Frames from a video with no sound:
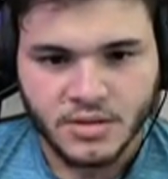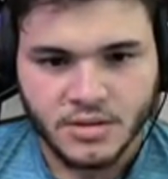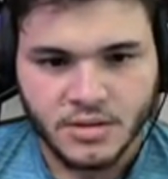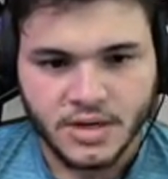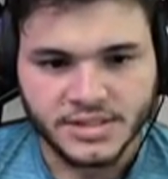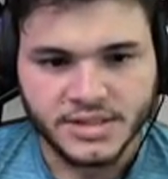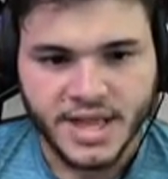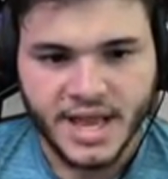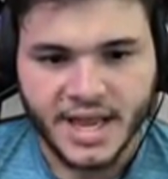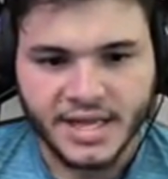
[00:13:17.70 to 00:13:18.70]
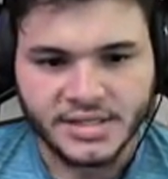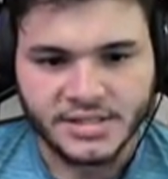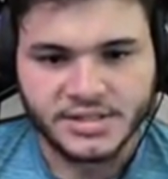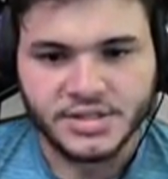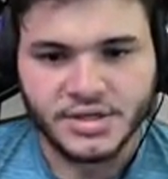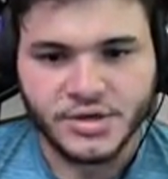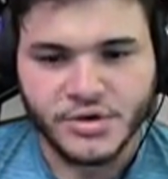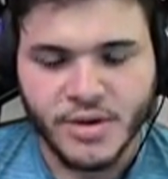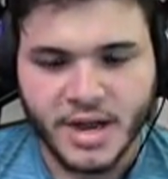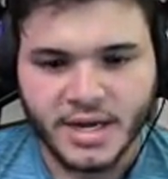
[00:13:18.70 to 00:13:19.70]
All right, so yeah, I got
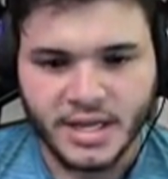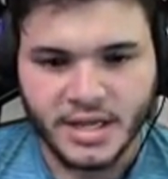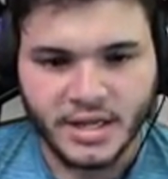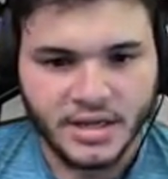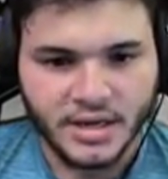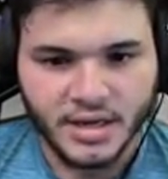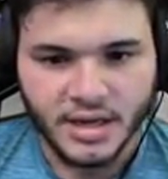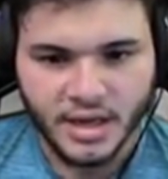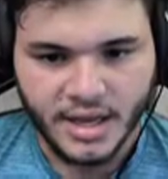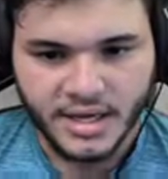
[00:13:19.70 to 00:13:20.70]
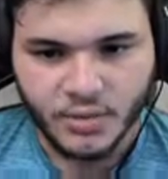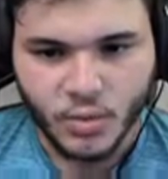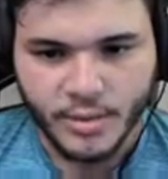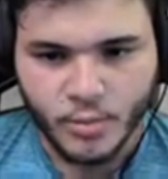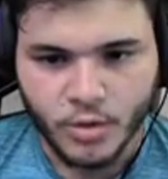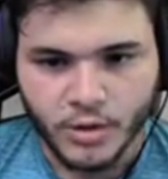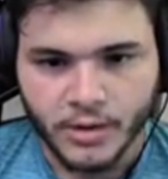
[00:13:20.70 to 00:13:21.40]
two. I need uh, I need one more.